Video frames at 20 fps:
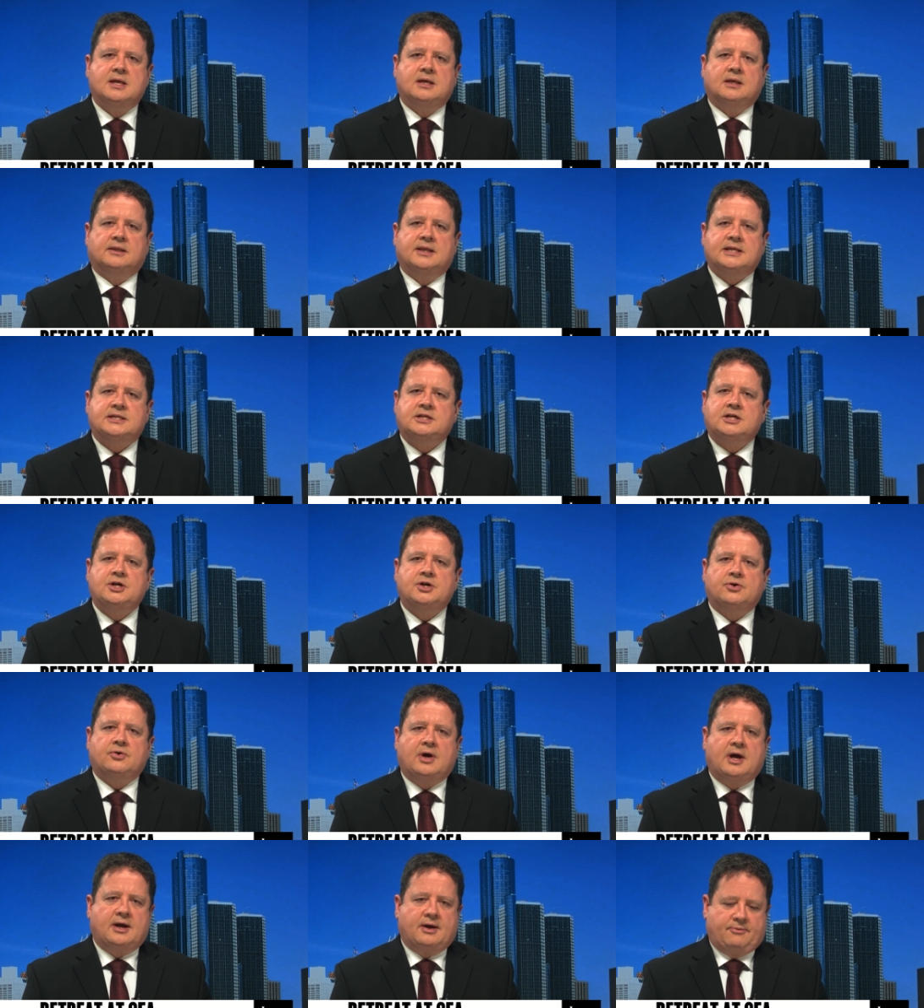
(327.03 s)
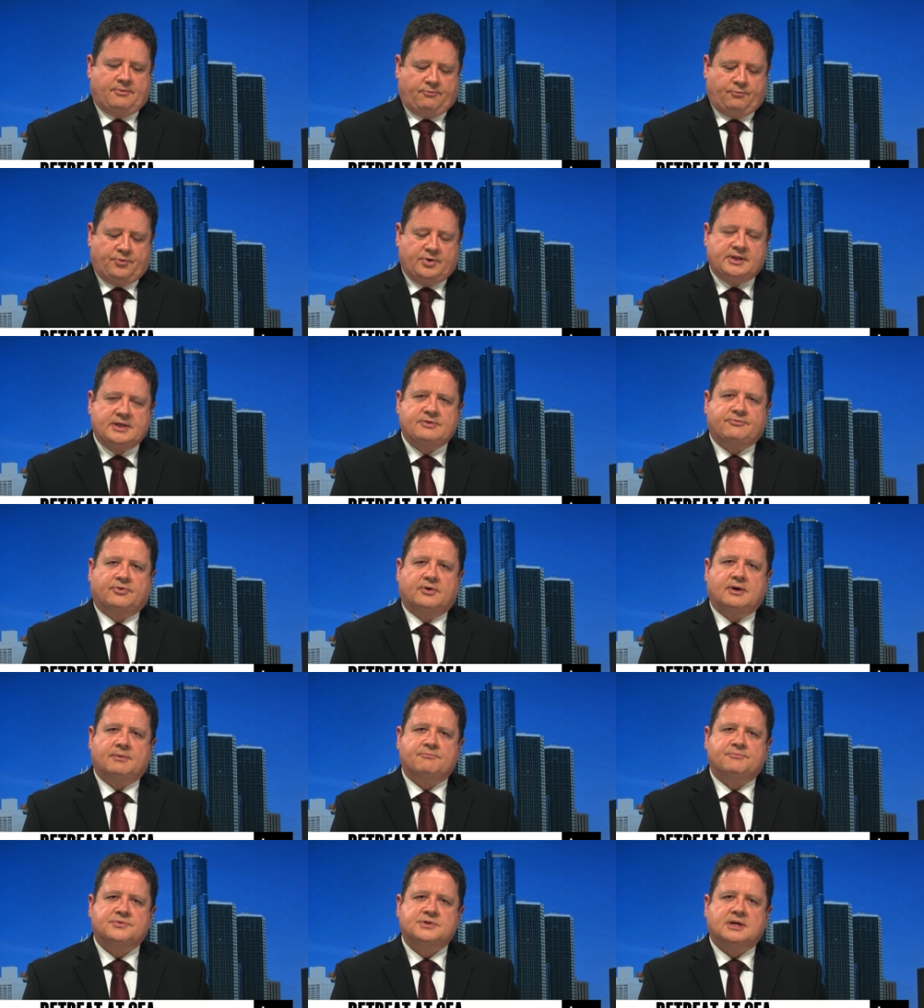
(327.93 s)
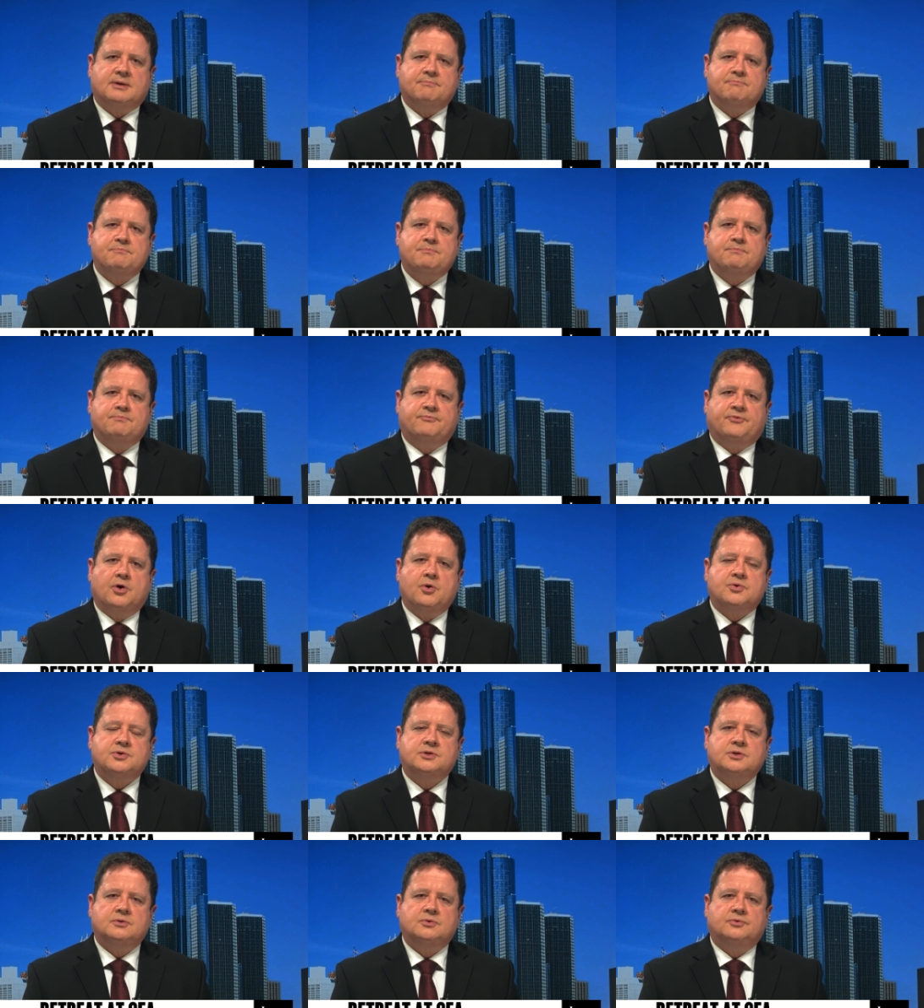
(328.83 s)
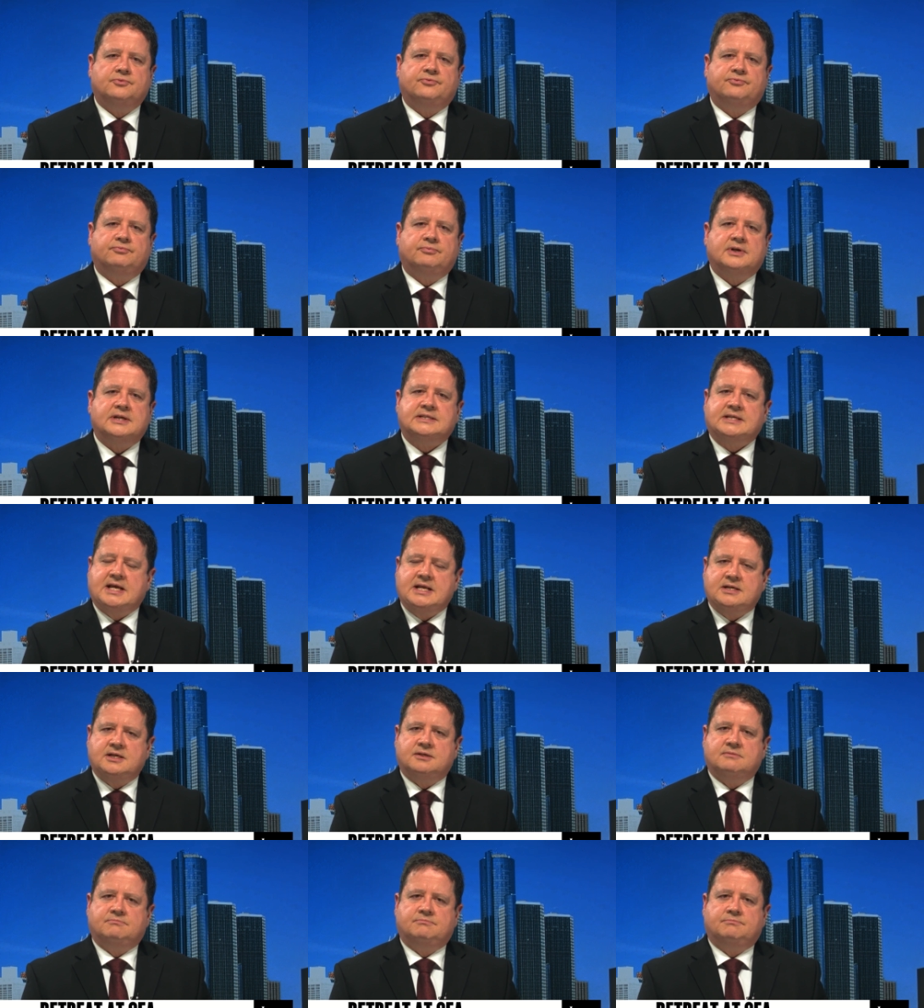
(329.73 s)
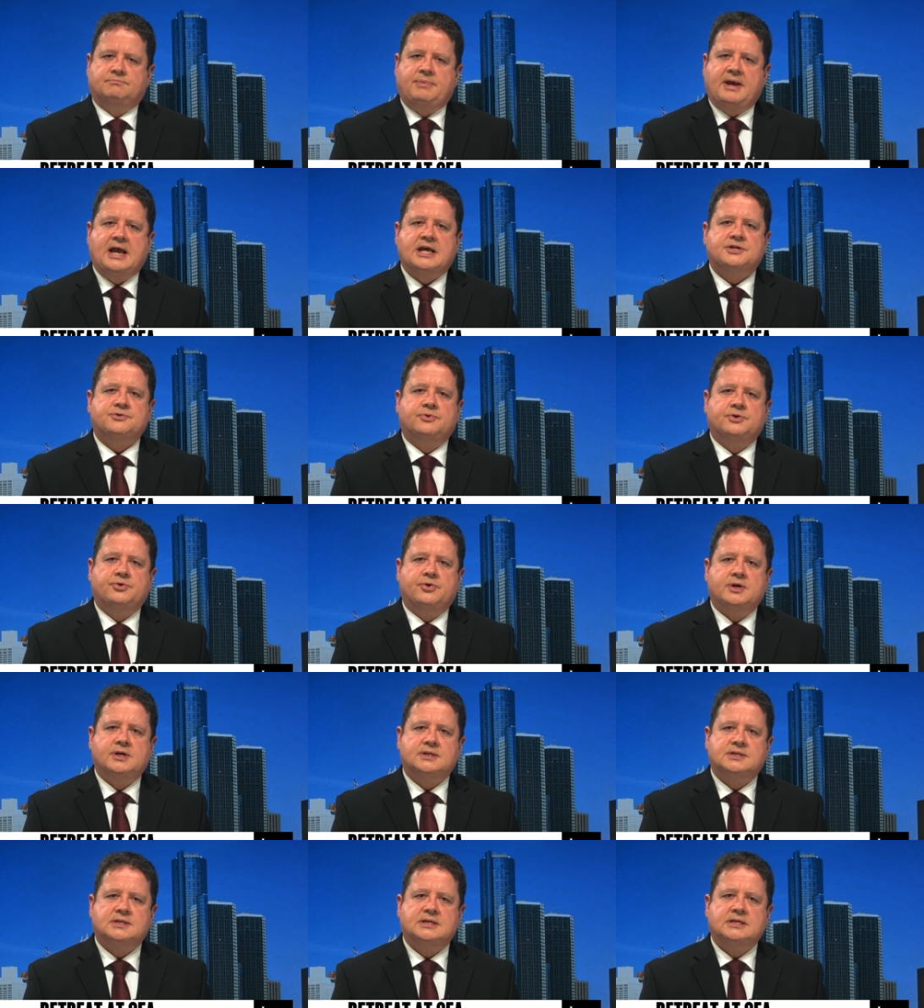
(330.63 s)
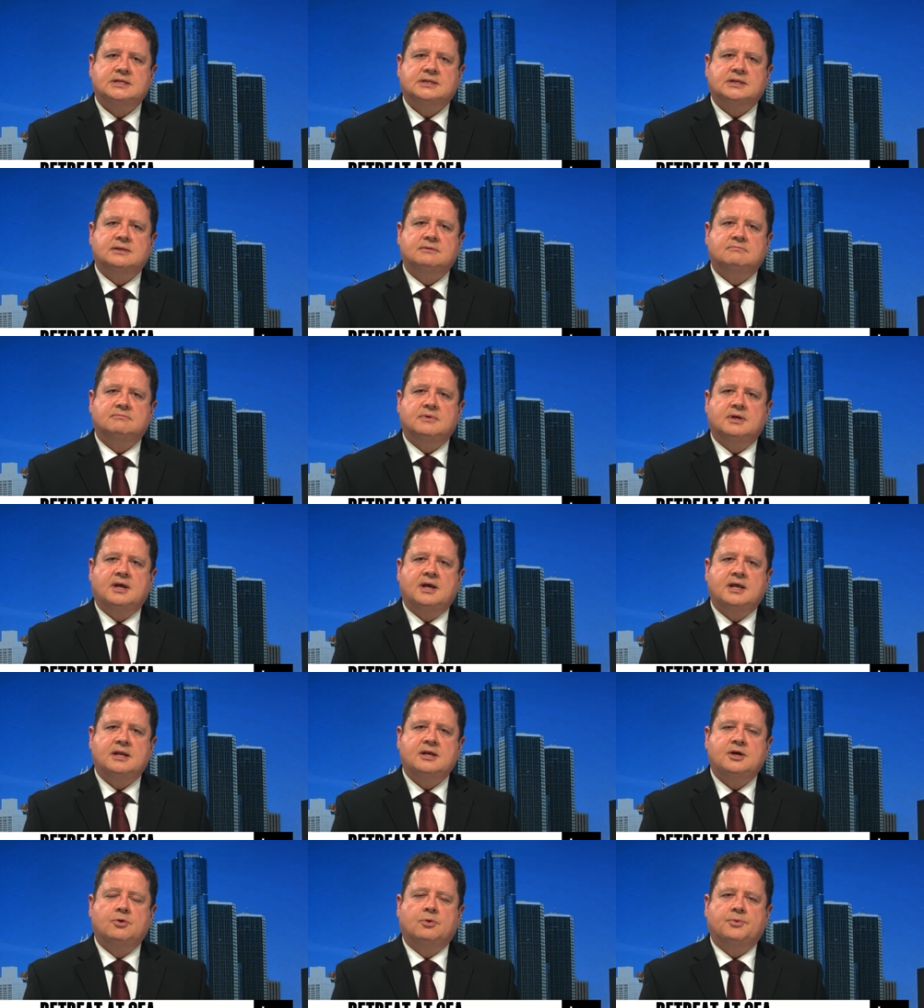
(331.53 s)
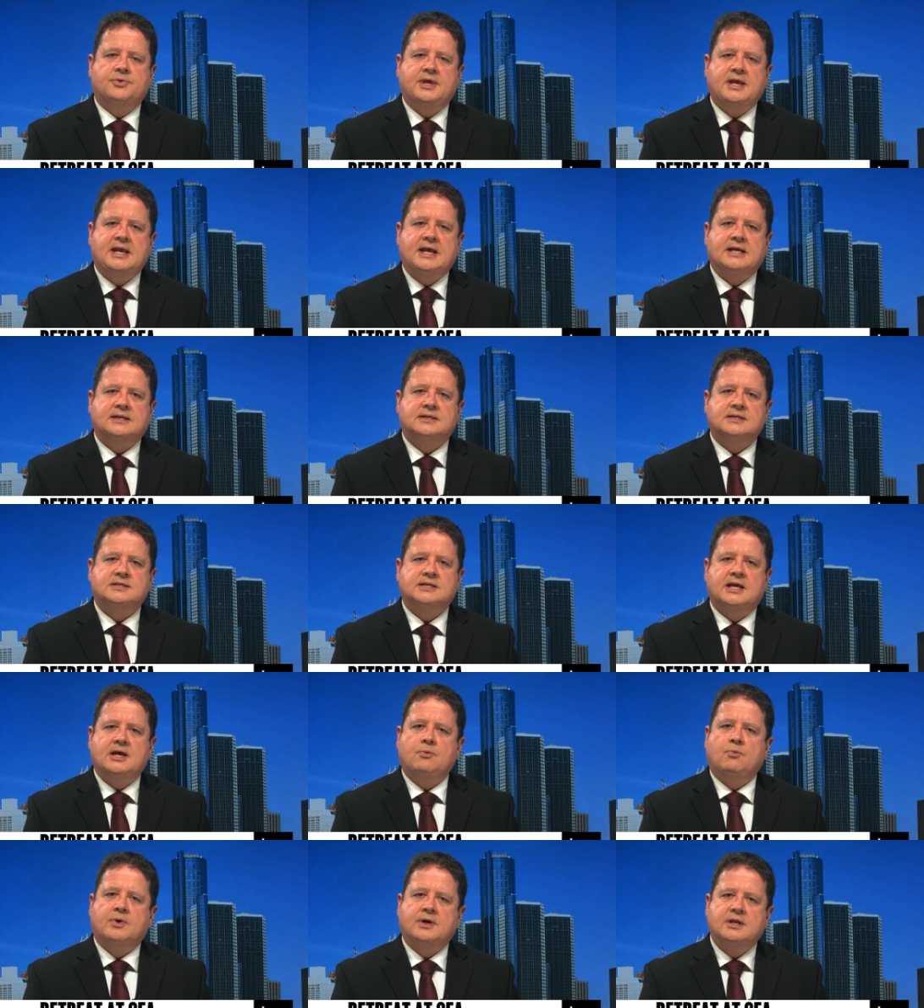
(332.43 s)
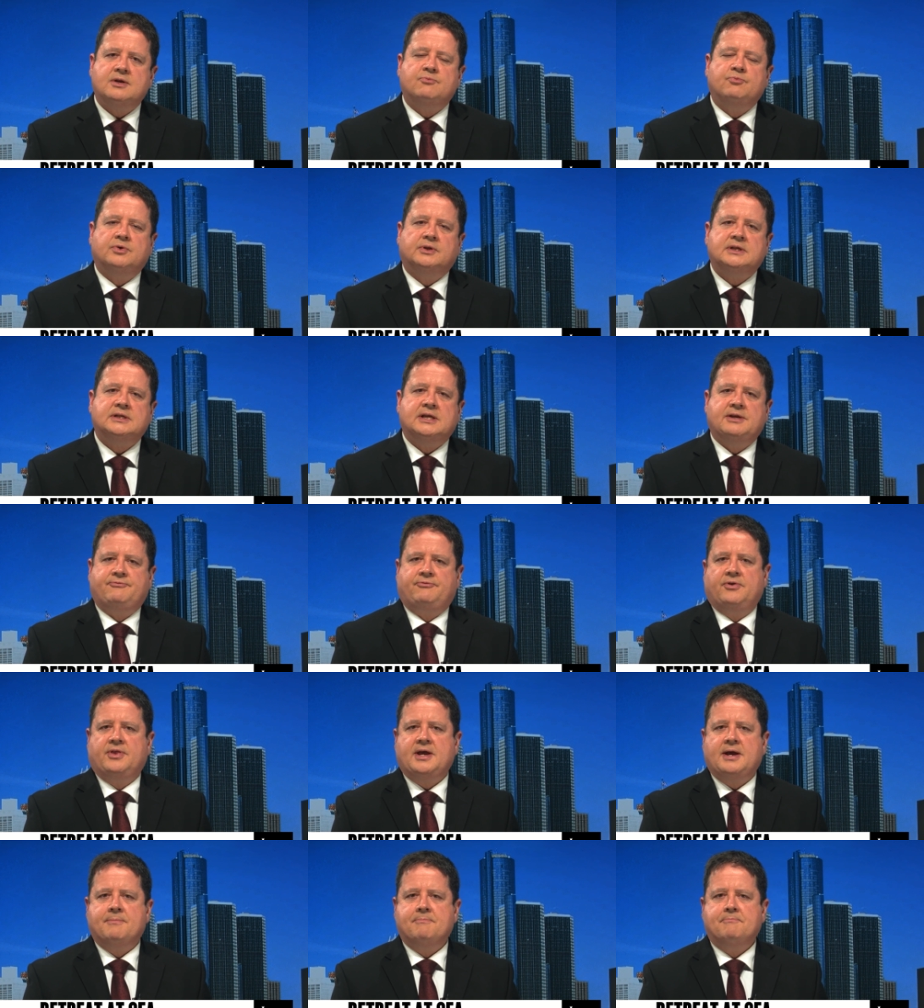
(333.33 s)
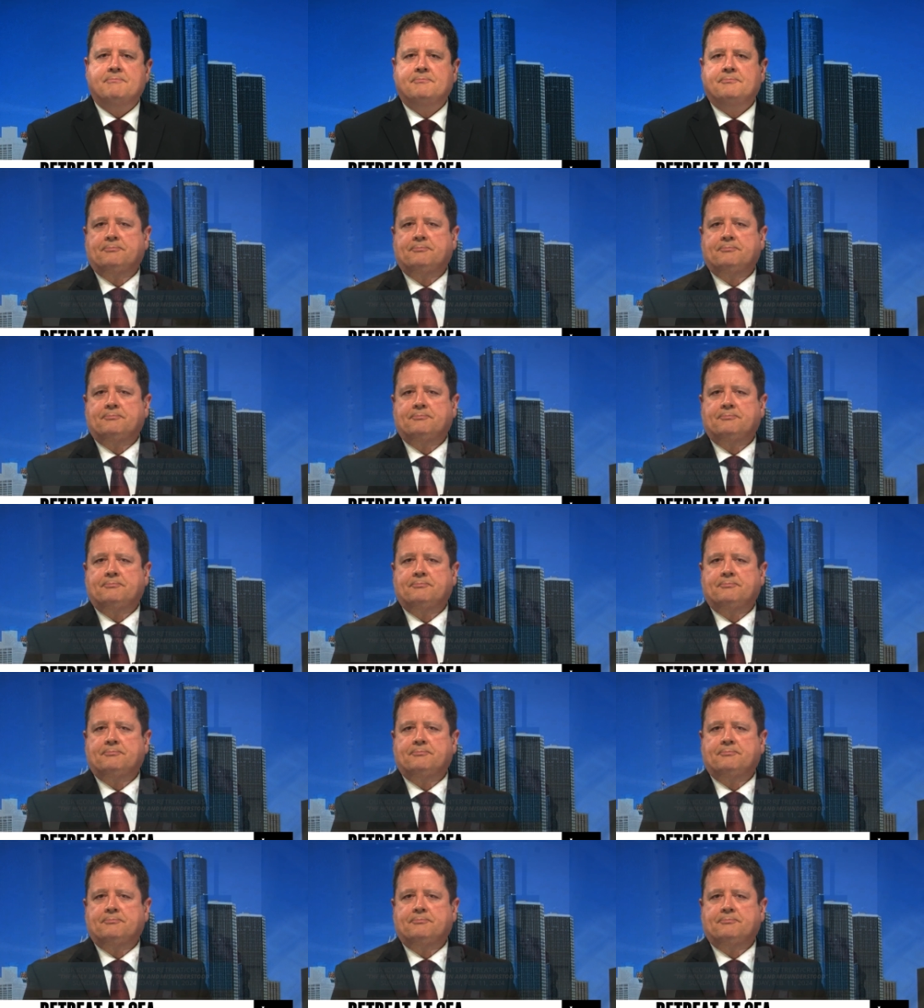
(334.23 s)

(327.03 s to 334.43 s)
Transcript: Let's hear uh, really from some folks who've attended past retreat at and hear what they had to say, what it really did for them.